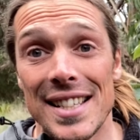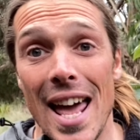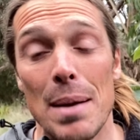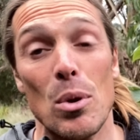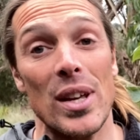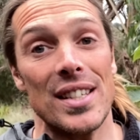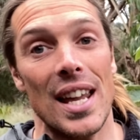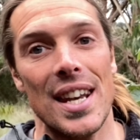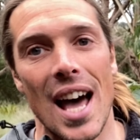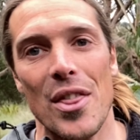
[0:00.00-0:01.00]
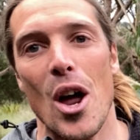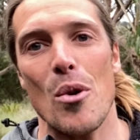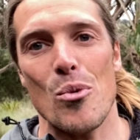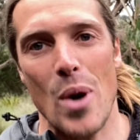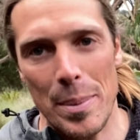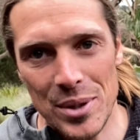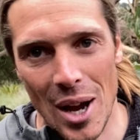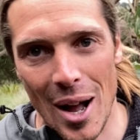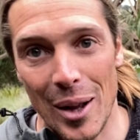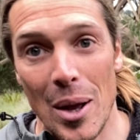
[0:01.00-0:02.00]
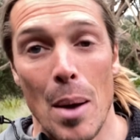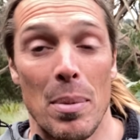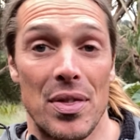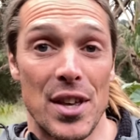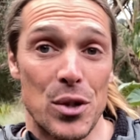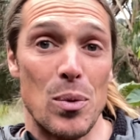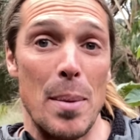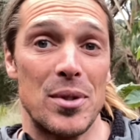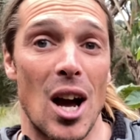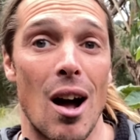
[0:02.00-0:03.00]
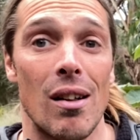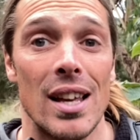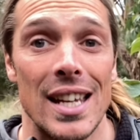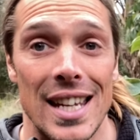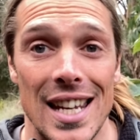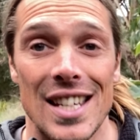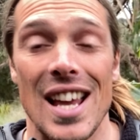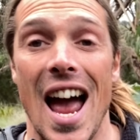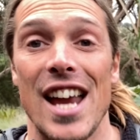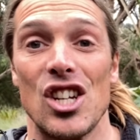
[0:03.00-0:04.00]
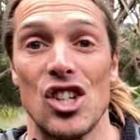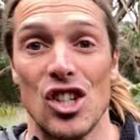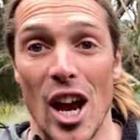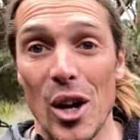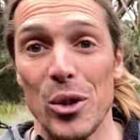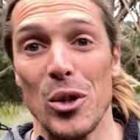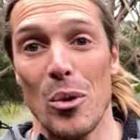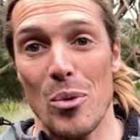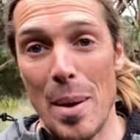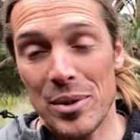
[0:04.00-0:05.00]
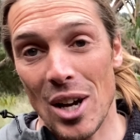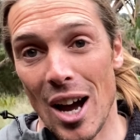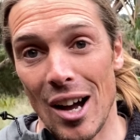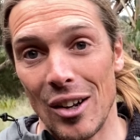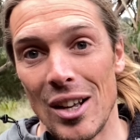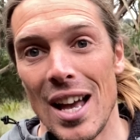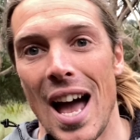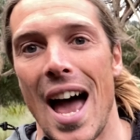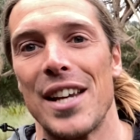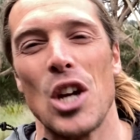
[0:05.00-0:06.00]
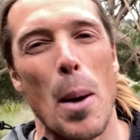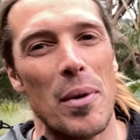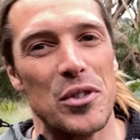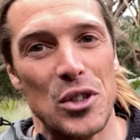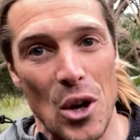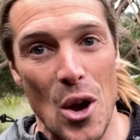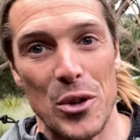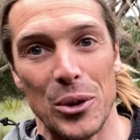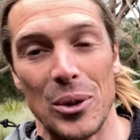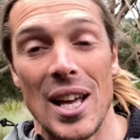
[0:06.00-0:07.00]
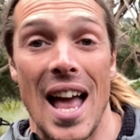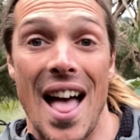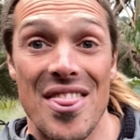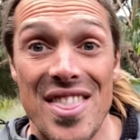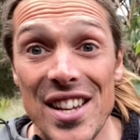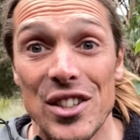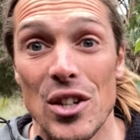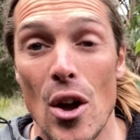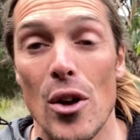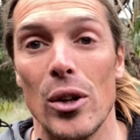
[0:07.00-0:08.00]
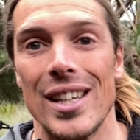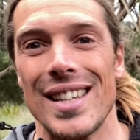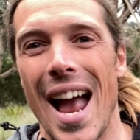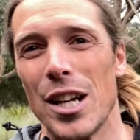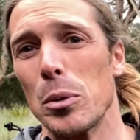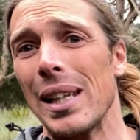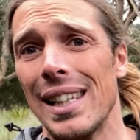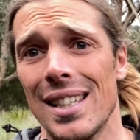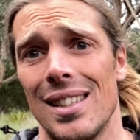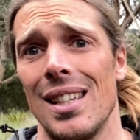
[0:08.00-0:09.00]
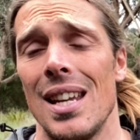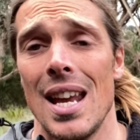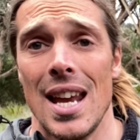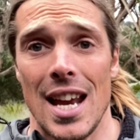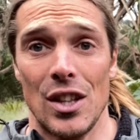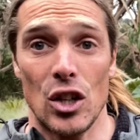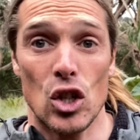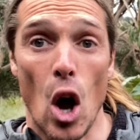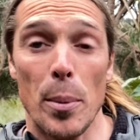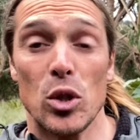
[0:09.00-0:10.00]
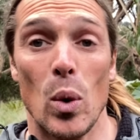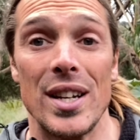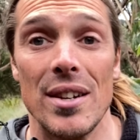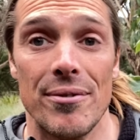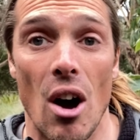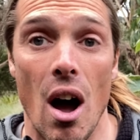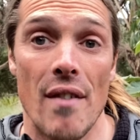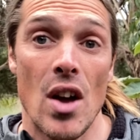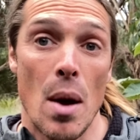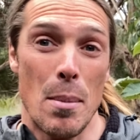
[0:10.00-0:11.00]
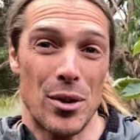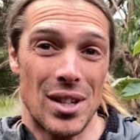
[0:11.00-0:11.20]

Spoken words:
animal is another reptile, but this reptile is a shelled reptile, a type of turtle. And this turtle is actually listed in the top 25 most